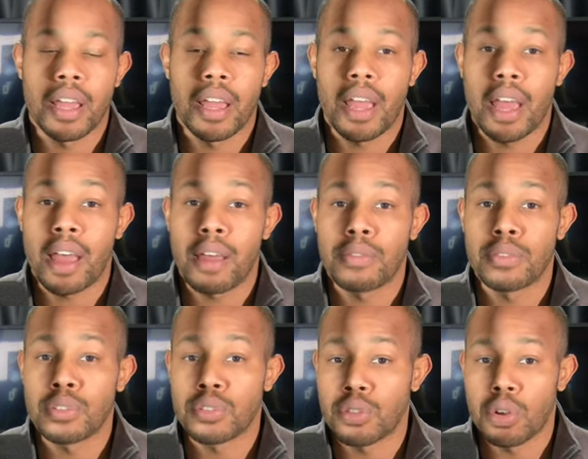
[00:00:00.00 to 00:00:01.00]
have
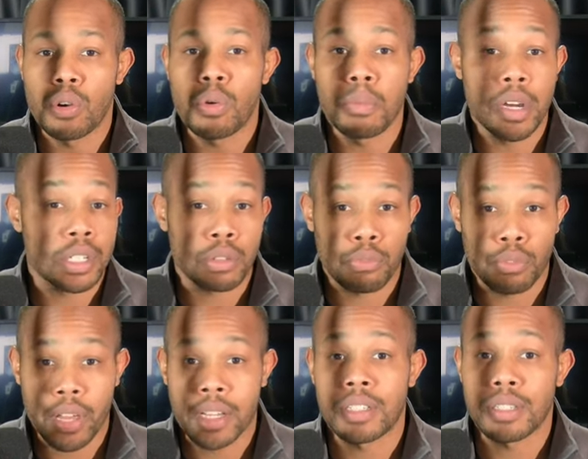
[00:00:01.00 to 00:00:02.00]
so much
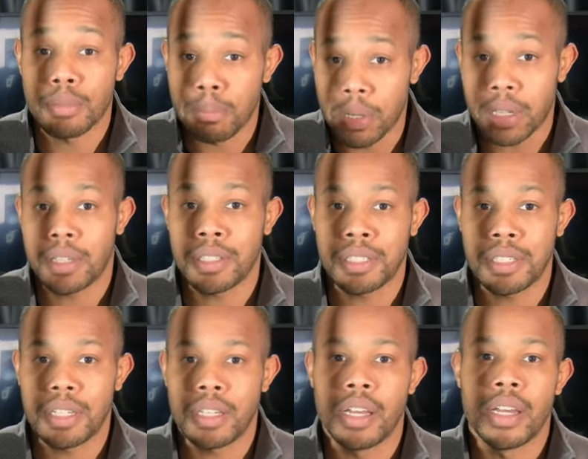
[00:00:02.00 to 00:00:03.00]

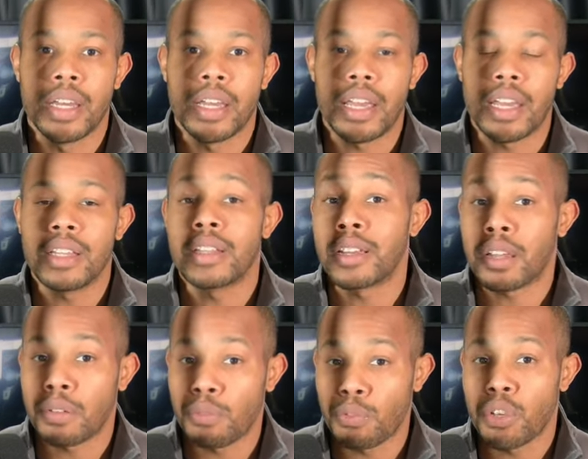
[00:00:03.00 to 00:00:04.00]
flexibility in the
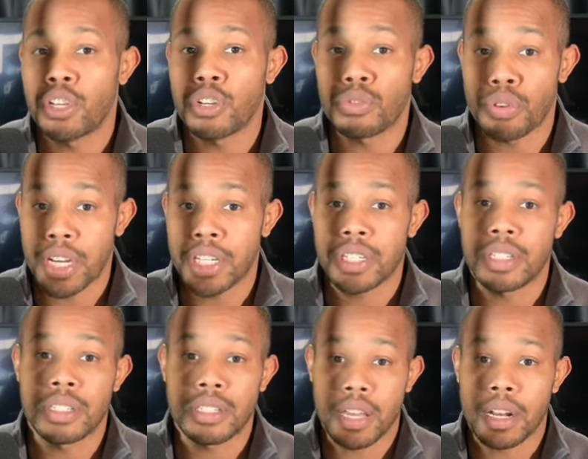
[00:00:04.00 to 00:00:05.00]
configuration
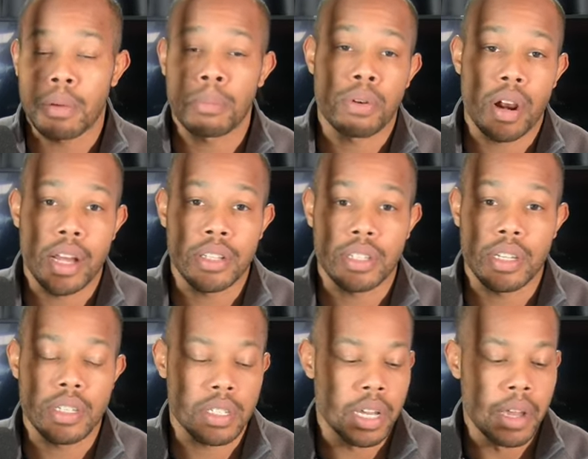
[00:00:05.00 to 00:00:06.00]
setup
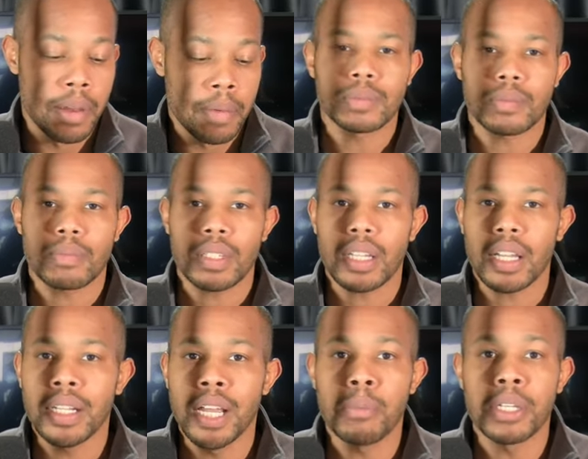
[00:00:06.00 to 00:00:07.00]
process.
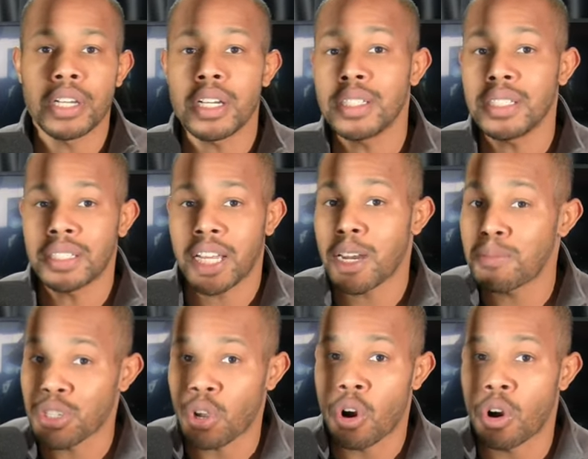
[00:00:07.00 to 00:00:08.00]
Now, because these
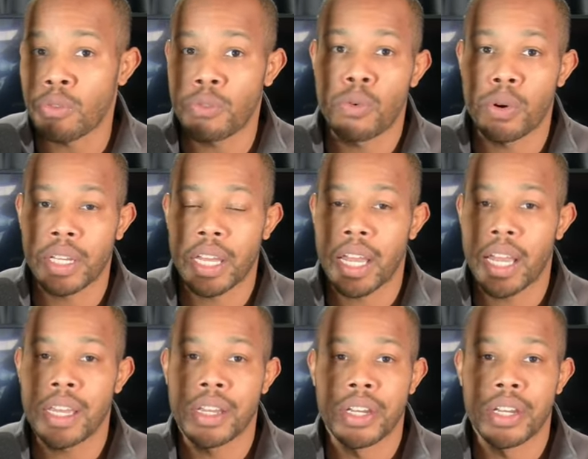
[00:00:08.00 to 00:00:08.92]
cameras are 4K,